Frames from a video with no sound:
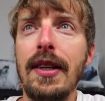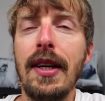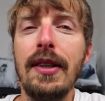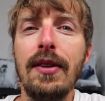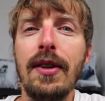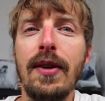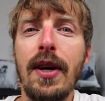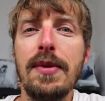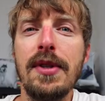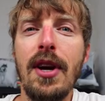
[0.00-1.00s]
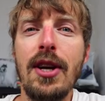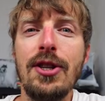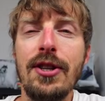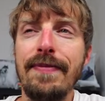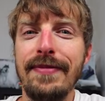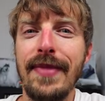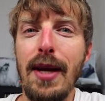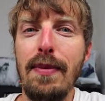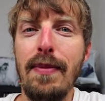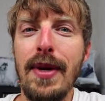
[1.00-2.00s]
I don't know, I'm strange,
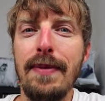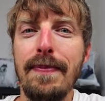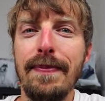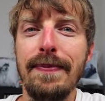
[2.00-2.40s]
help me.